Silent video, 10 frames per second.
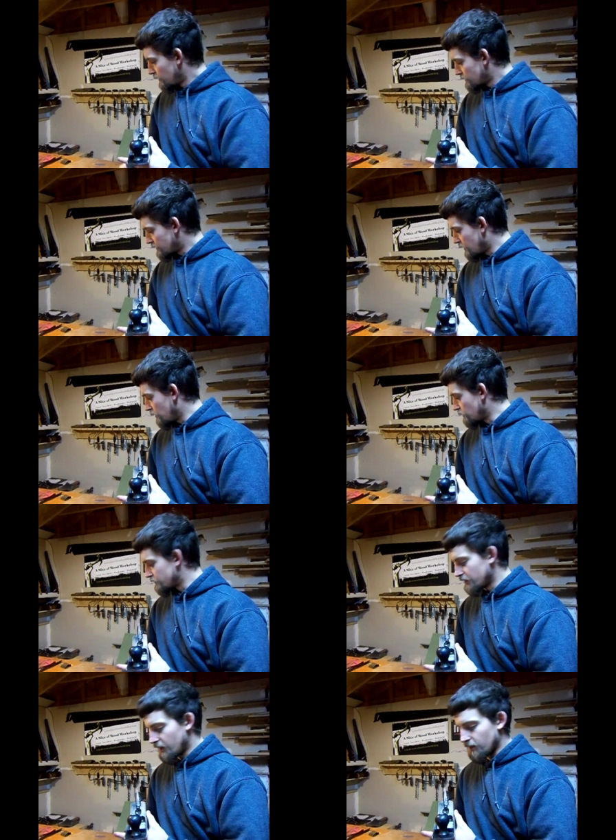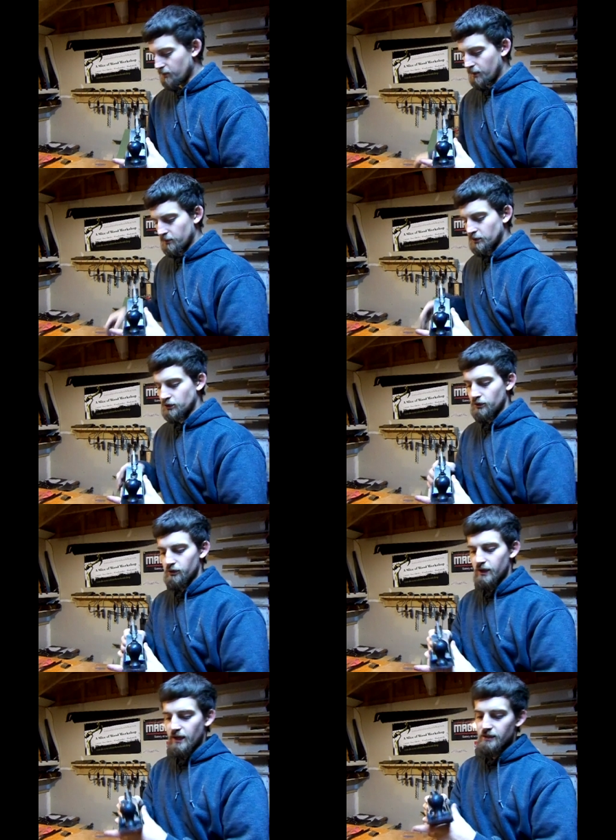So tonight what I'm going to show
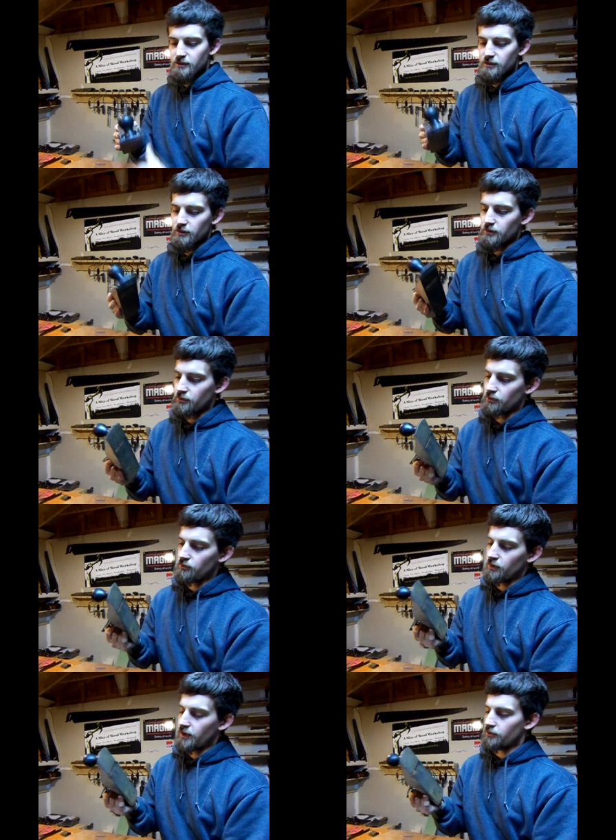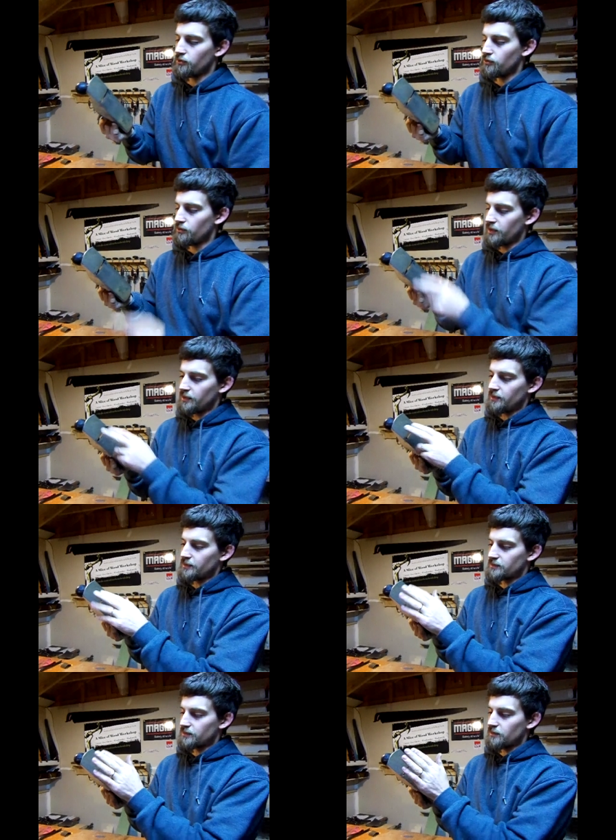you guys to do how to do
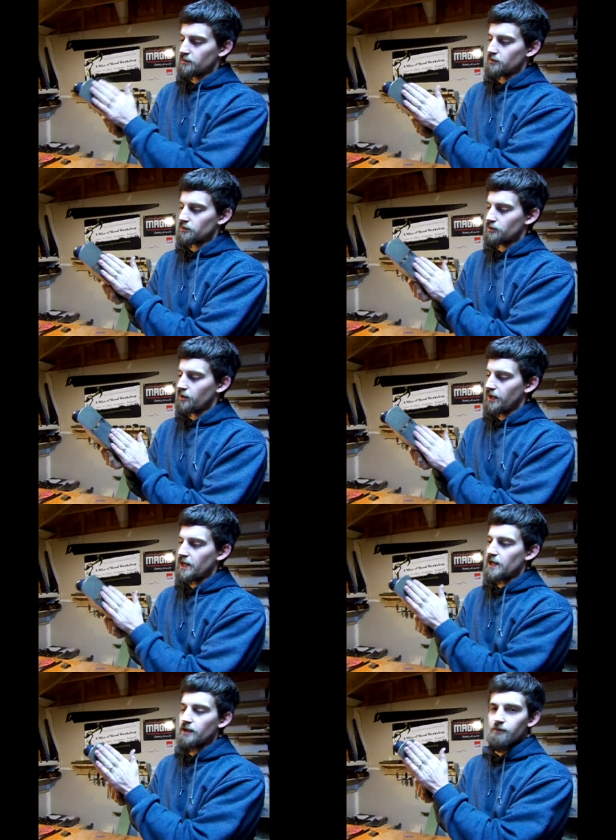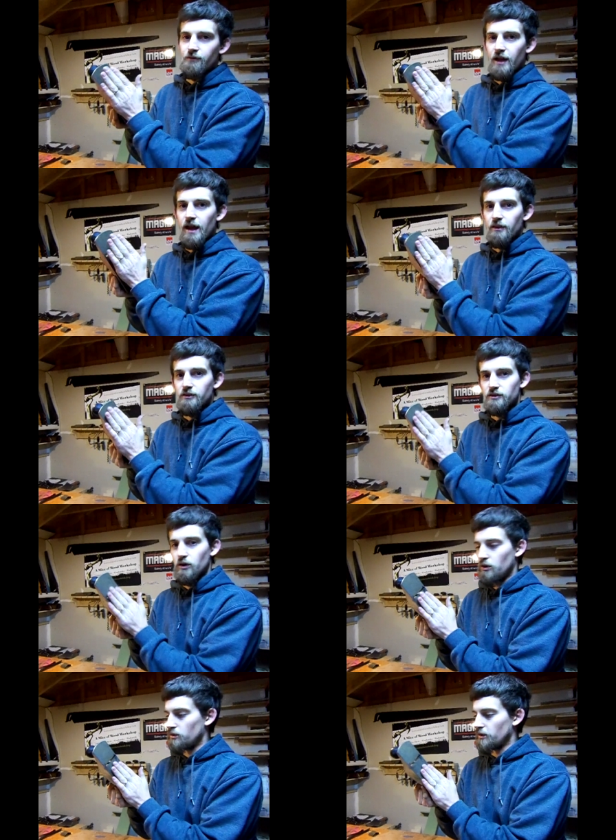is go ahead and flatten the
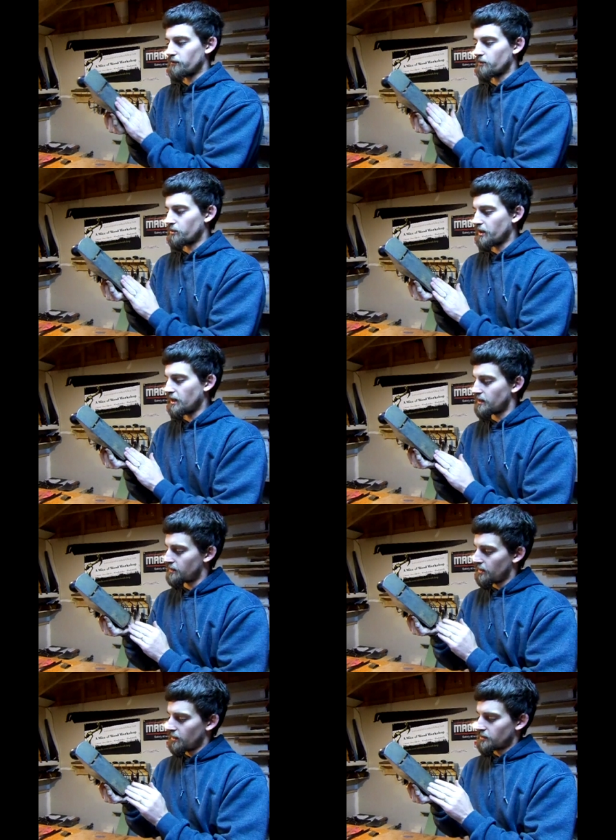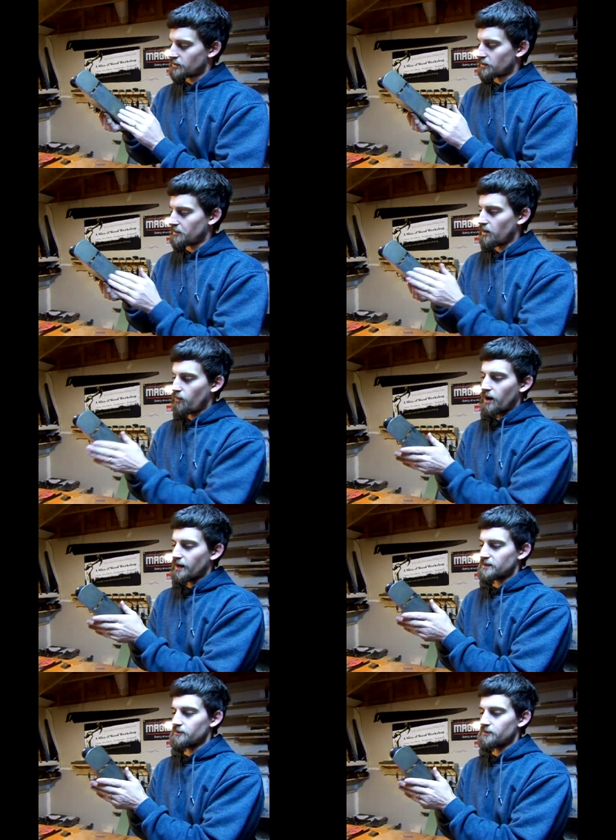sole of your plane, talk about why it's